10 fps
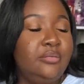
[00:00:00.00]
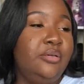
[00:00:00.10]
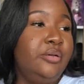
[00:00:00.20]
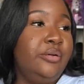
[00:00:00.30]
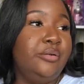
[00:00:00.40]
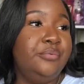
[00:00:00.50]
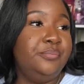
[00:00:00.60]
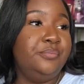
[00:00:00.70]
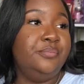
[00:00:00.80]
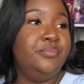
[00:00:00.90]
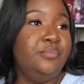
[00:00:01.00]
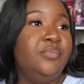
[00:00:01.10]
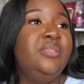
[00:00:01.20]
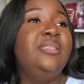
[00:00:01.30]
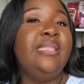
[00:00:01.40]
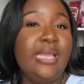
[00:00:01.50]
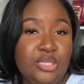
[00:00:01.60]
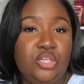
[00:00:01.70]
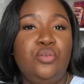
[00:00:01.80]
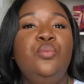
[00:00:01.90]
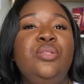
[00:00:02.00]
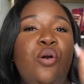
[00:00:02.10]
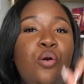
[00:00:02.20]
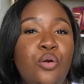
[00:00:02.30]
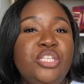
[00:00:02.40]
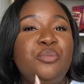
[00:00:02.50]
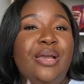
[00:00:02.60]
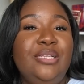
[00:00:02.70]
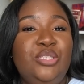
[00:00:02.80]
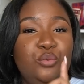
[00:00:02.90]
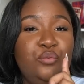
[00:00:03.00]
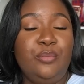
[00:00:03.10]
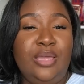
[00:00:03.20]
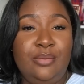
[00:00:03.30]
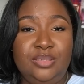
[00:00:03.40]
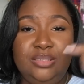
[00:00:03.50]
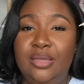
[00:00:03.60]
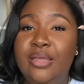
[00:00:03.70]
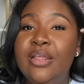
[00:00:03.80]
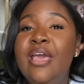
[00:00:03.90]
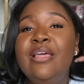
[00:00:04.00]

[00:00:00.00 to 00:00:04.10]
girl. Orange bodysuit. Thank you. With the orange bodysuit from Amazon.